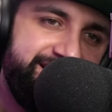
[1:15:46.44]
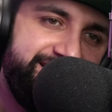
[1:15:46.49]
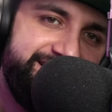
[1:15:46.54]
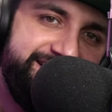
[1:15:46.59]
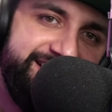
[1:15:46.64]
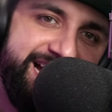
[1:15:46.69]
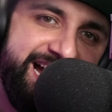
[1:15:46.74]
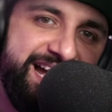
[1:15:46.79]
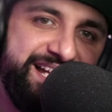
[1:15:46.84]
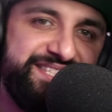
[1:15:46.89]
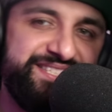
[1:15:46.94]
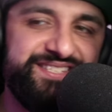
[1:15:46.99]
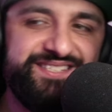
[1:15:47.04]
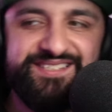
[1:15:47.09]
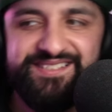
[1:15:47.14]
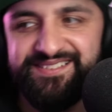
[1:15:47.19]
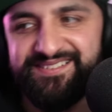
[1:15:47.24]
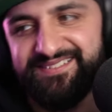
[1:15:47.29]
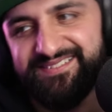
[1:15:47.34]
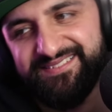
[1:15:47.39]

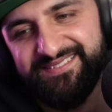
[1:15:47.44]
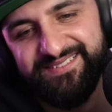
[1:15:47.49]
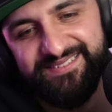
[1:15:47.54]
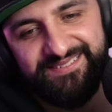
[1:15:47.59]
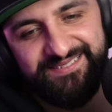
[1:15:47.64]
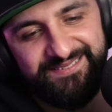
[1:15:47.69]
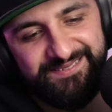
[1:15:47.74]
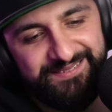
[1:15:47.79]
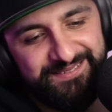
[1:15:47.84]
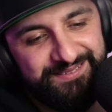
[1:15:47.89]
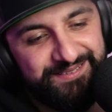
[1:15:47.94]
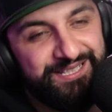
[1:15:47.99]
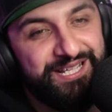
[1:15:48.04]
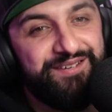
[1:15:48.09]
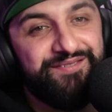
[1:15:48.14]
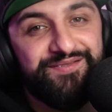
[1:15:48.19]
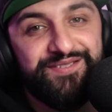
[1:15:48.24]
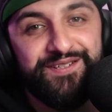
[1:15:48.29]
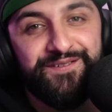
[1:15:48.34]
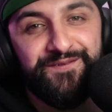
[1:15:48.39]
That's... Uh,
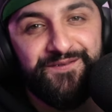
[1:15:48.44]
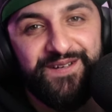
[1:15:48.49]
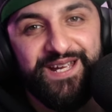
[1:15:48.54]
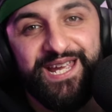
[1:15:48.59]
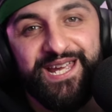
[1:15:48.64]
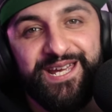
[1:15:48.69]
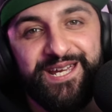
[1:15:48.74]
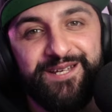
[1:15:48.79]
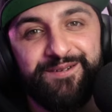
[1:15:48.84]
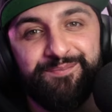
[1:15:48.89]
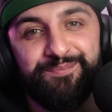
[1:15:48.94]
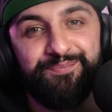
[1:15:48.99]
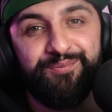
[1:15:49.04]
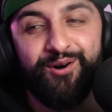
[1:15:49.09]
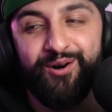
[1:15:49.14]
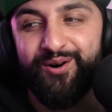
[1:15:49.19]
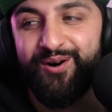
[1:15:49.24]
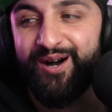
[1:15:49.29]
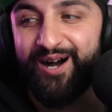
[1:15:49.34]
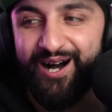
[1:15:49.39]
they've defeated
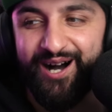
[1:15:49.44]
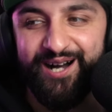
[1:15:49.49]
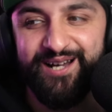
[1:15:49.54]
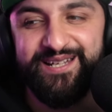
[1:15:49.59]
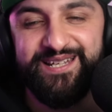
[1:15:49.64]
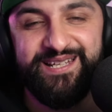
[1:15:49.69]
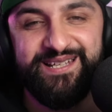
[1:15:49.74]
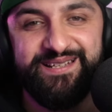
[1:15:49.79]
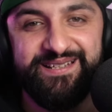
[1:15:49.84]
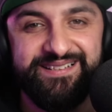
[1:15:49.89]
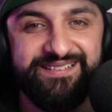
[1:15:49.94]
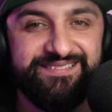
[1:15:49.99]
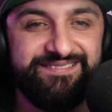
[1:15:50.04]
poor Hoggy.